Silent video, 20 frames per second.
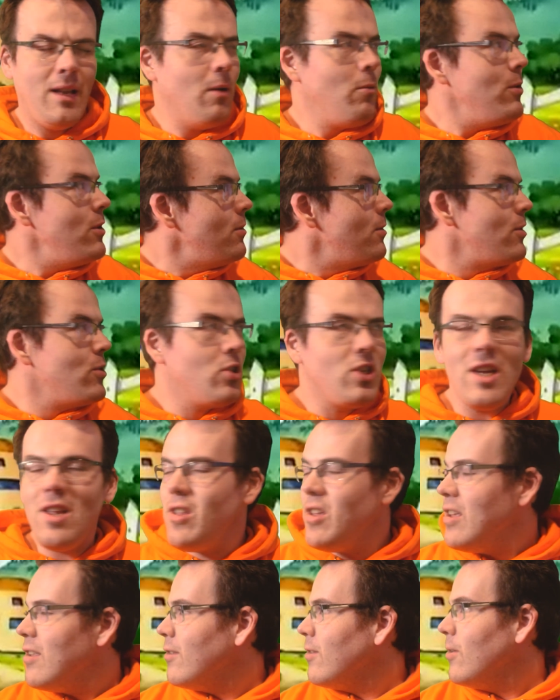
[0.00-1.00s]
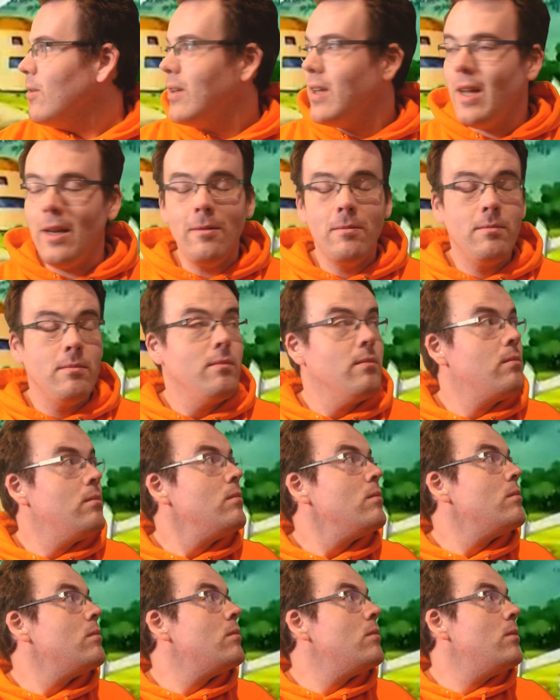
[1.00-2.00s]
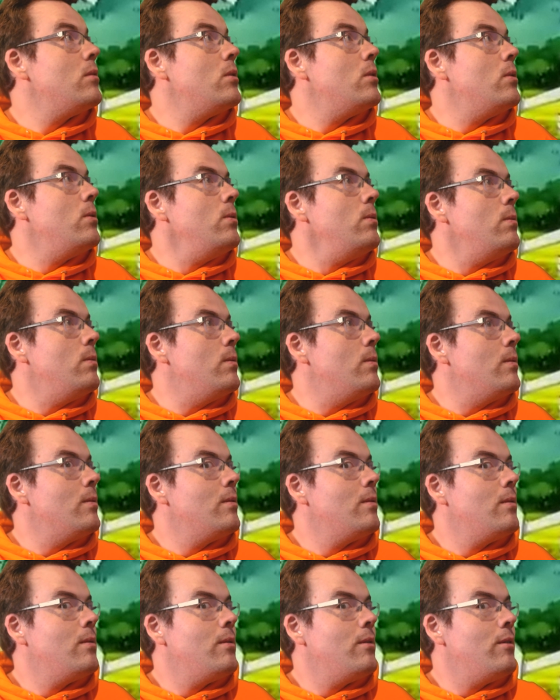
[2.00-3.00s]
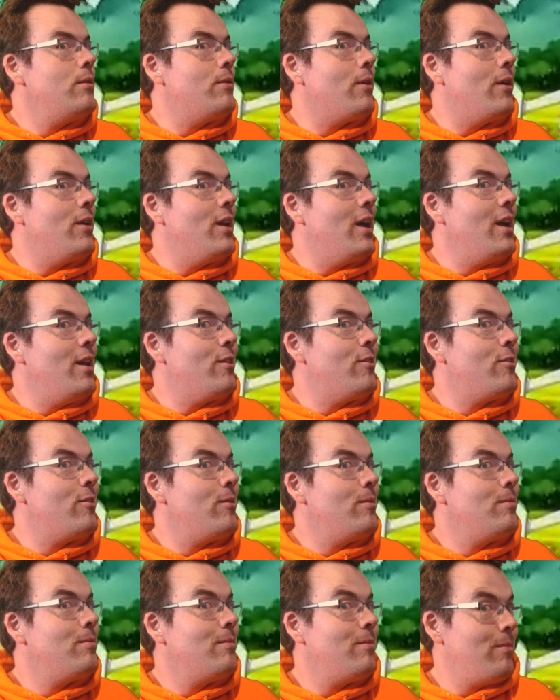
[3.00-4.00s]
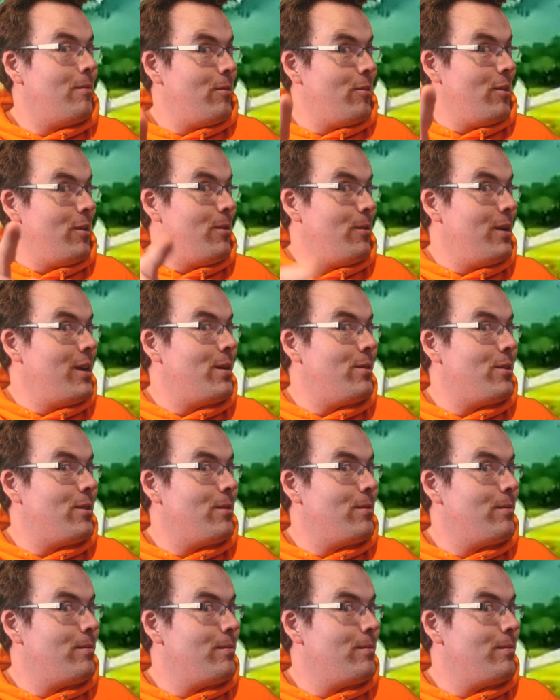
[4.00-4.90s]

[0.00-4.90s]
Now, what are Chi-Chi's cooking? Ooh, very nice. See you around.